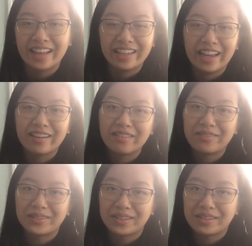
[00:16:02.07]
Again,
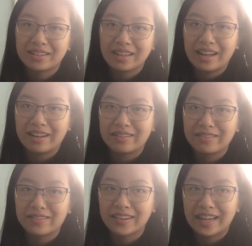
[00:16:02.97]
full
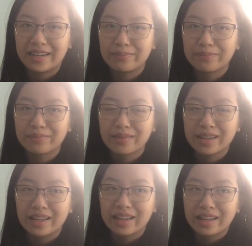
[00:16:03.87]
of,
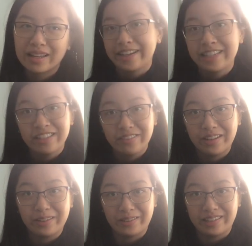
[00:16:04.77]
it's just
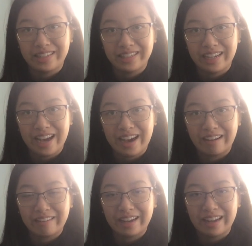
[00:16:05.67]
really cool to see
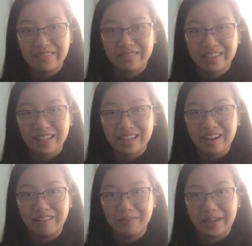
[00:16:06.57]
how
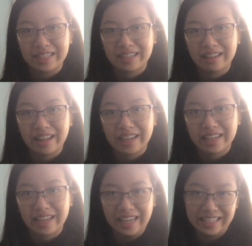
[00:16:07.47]
Coate makes it
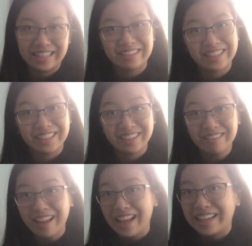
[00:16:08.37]
like history, you know?